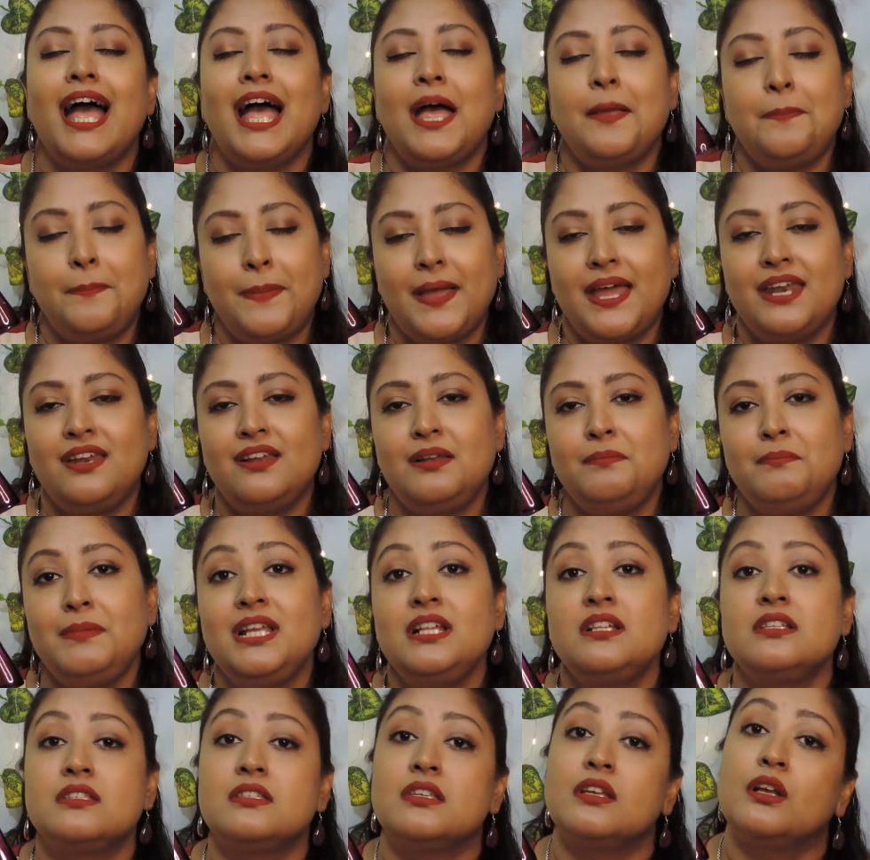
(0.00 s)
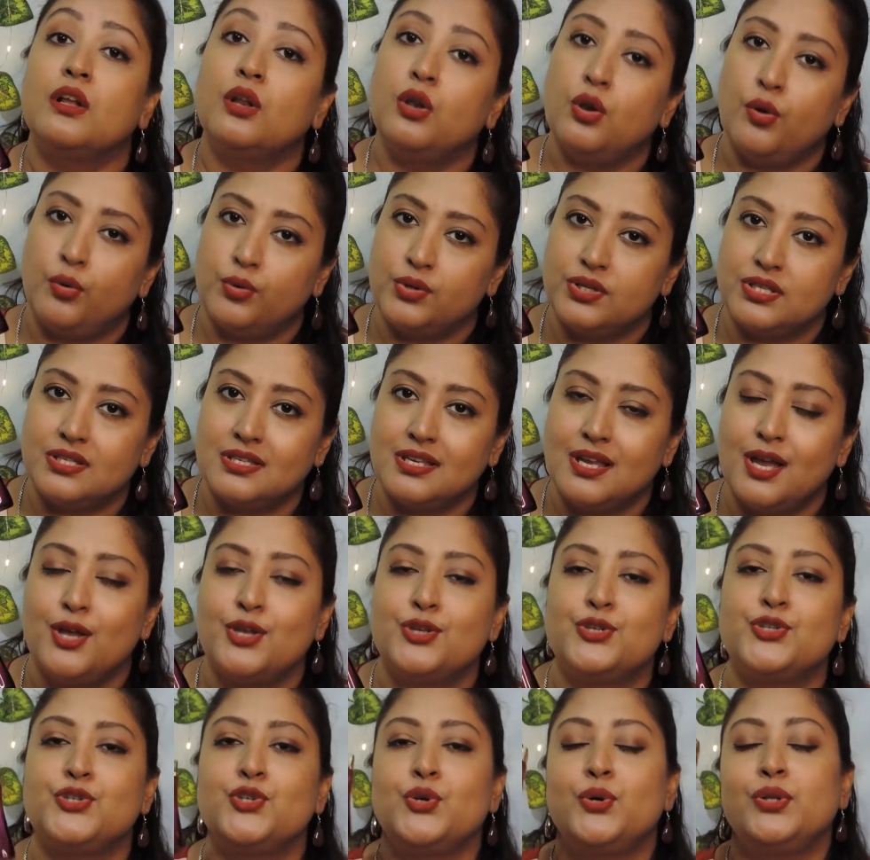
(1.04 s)
Apparel means clothes.
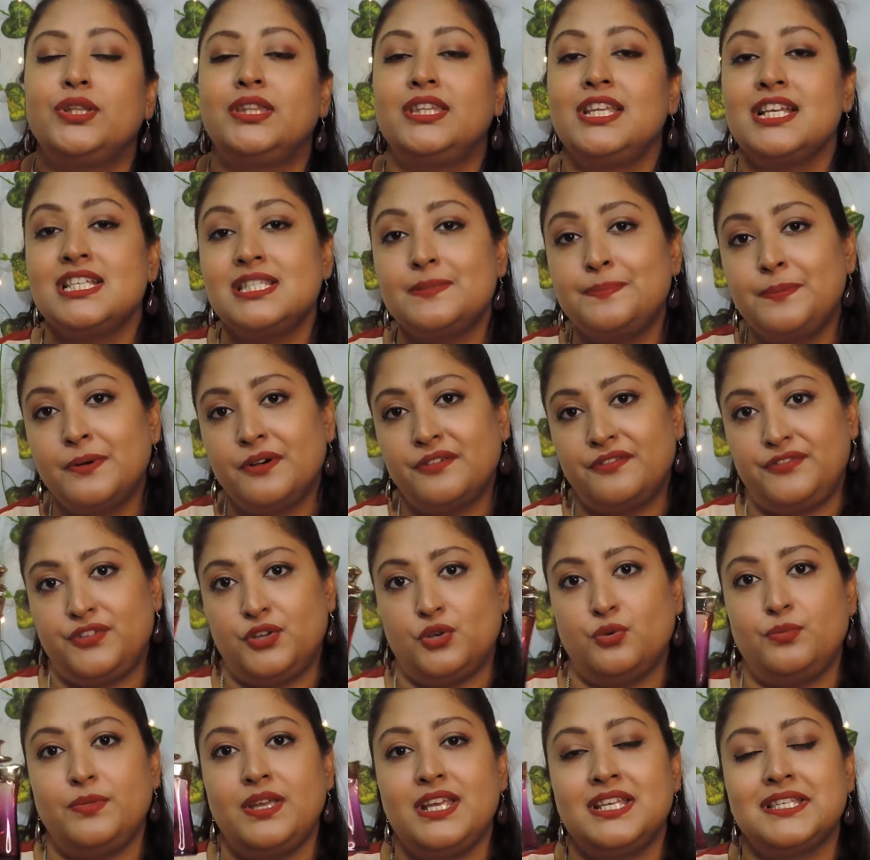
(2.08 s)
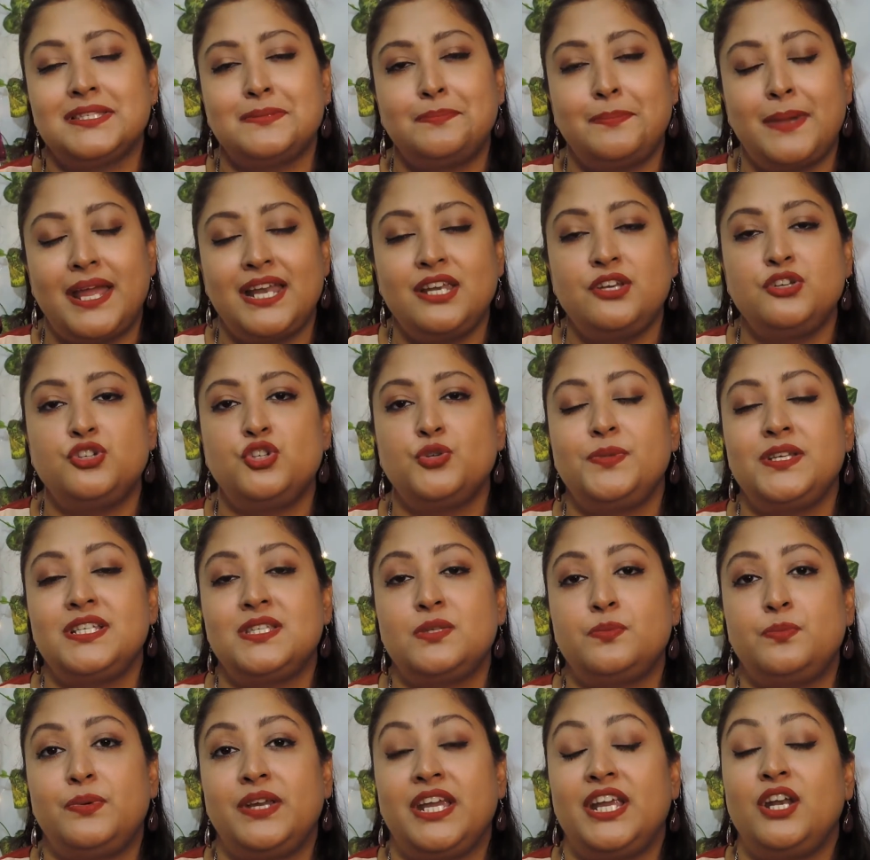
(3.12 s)
So this perfume is meant to be
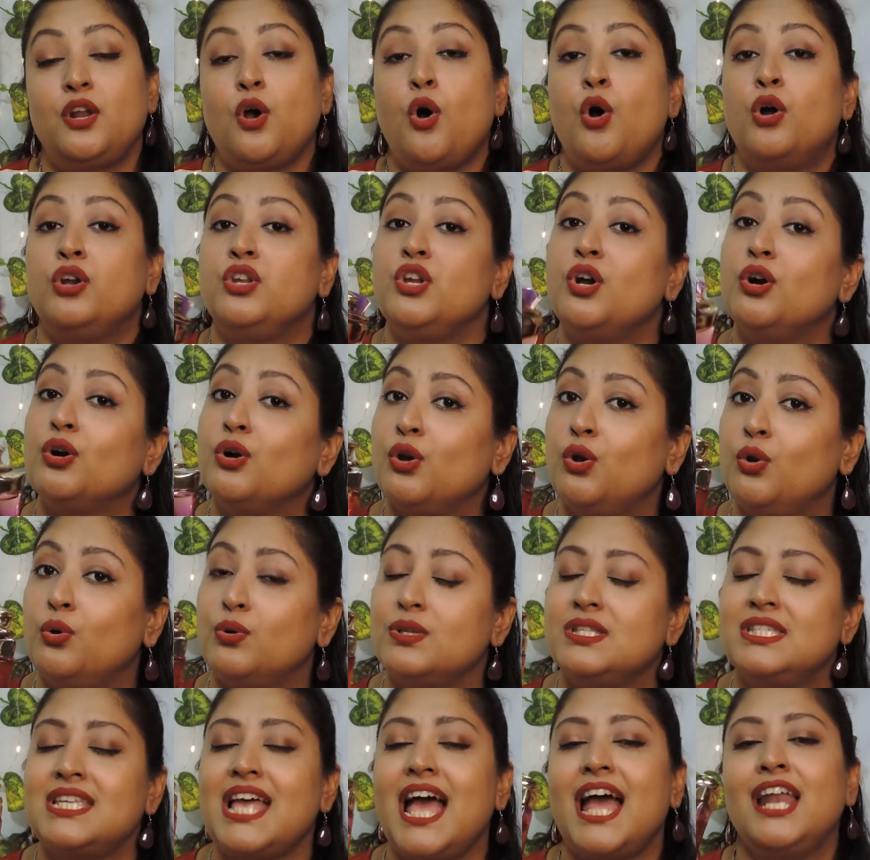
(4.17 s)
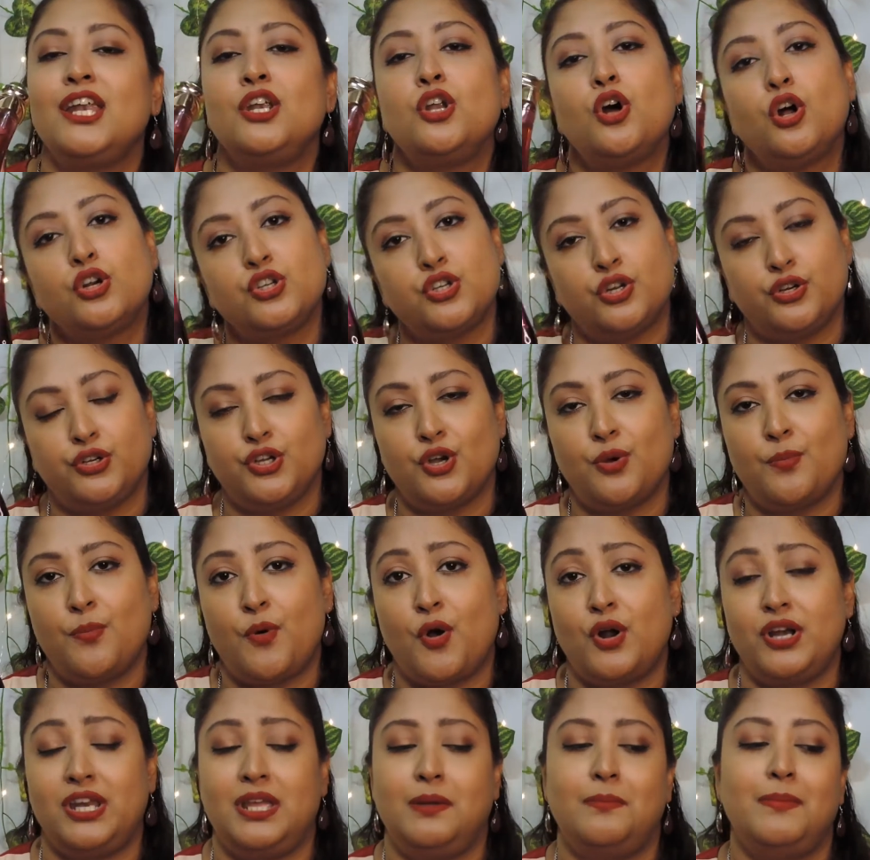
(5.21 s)
sprayed on your clothes and not on your
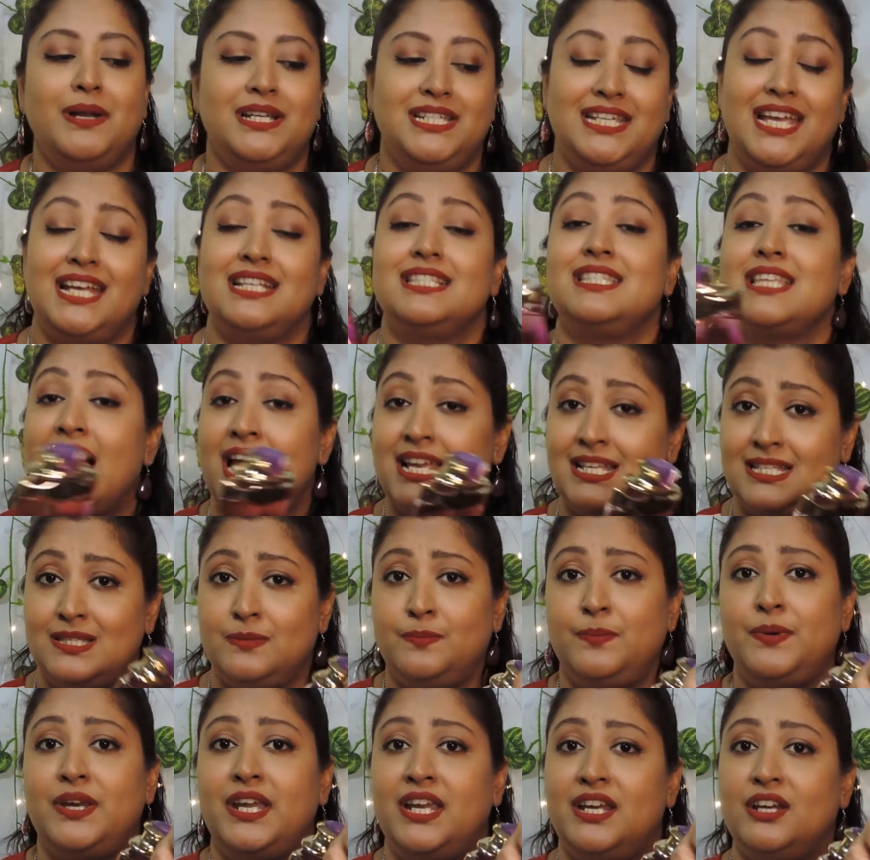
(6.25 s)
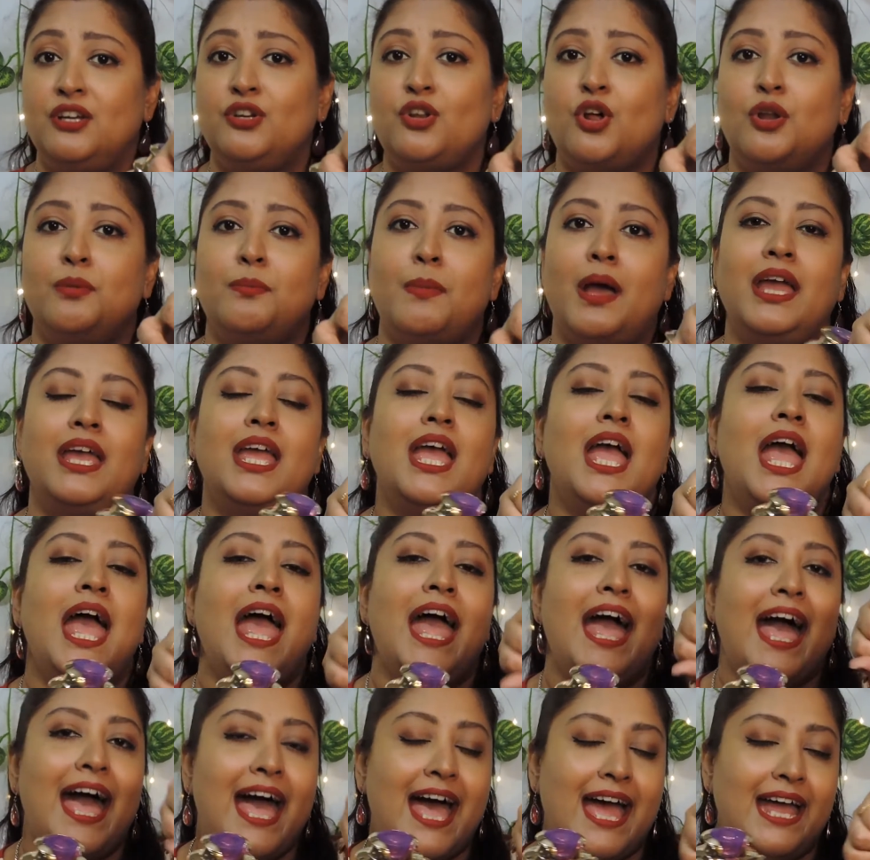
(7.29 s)
body. But yes, I sprayed it on my
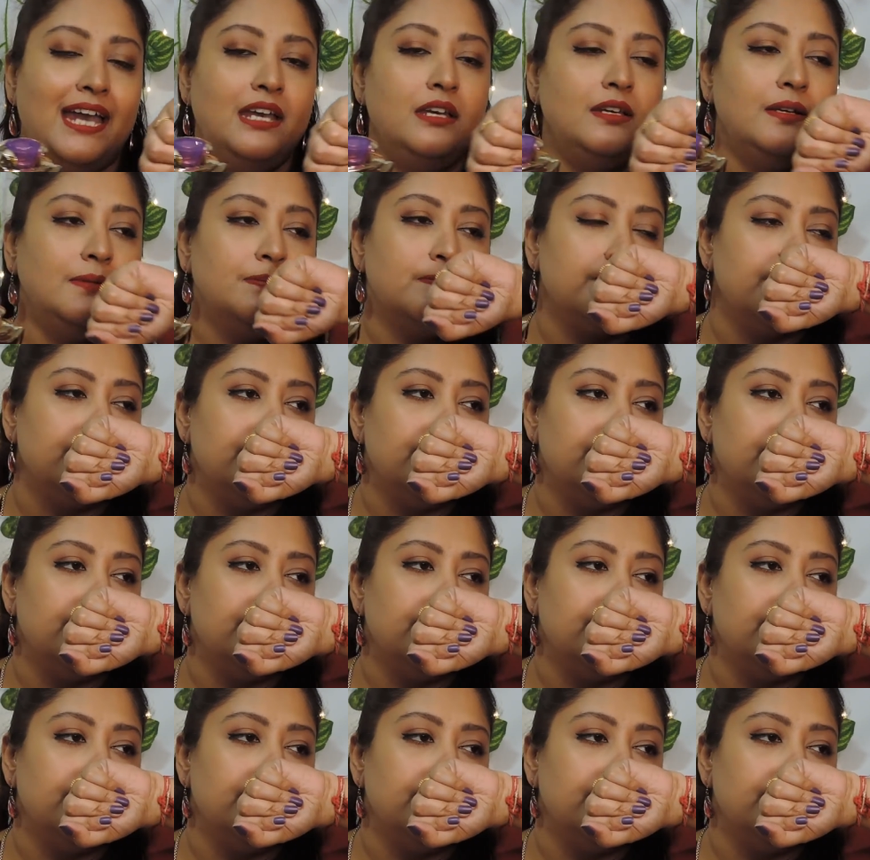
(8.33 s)
hand